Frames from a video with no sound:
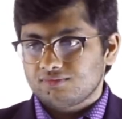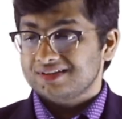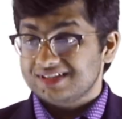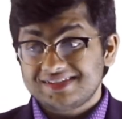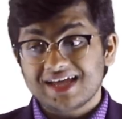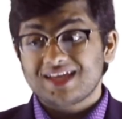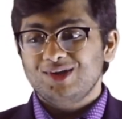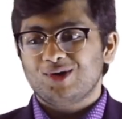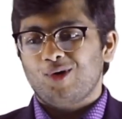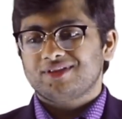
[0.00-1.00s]
The second
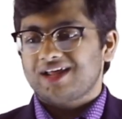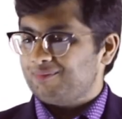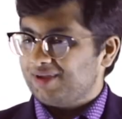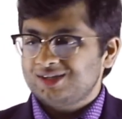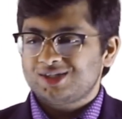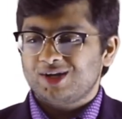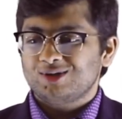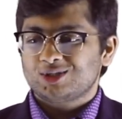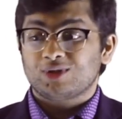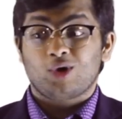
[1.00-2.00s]
new coin that will be
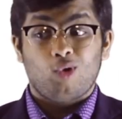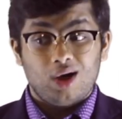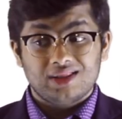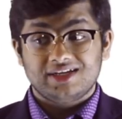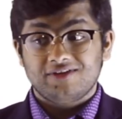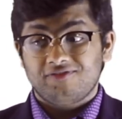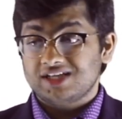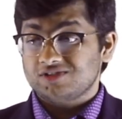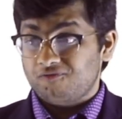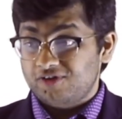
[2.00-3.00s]
introduced with
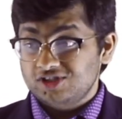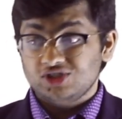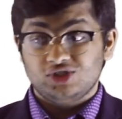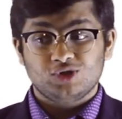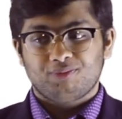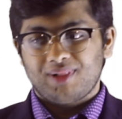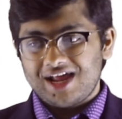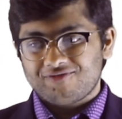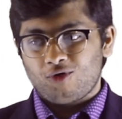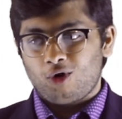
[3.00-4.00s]
KoalaDefi's version 2
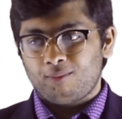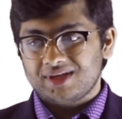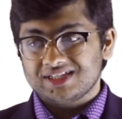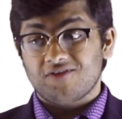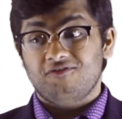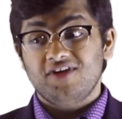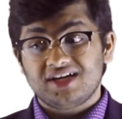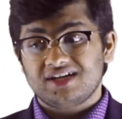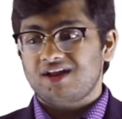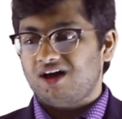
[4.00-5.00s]
platform is the
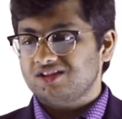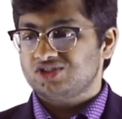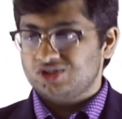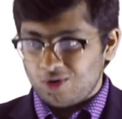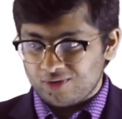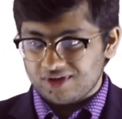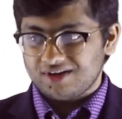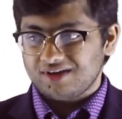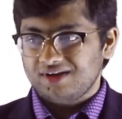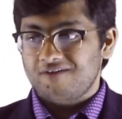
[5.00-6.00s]
Vic Knowledge Token,
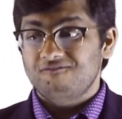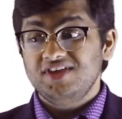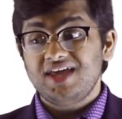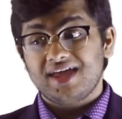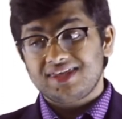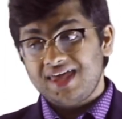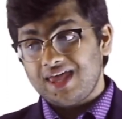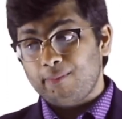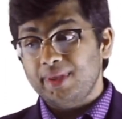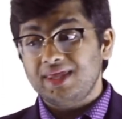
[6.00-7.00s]

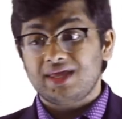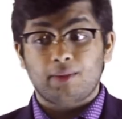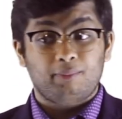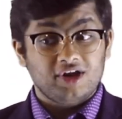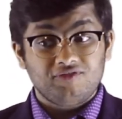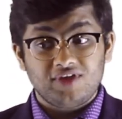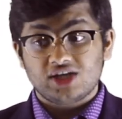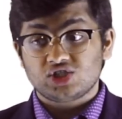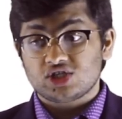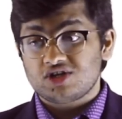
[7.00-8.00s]
VIK being an
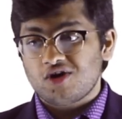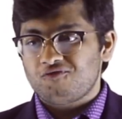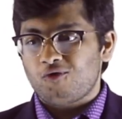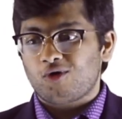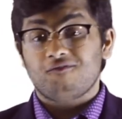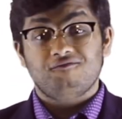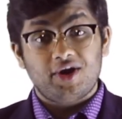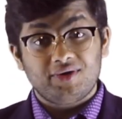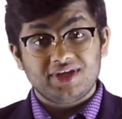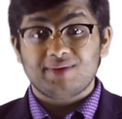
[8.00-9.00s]
abbreviation for
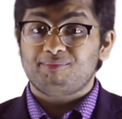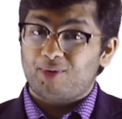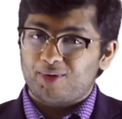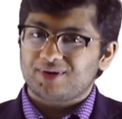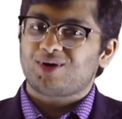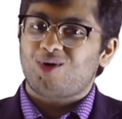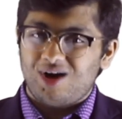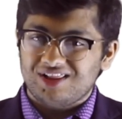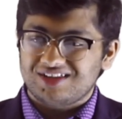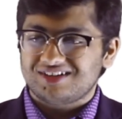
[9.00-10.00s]
Very Important
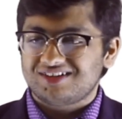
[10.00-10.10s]
Koala.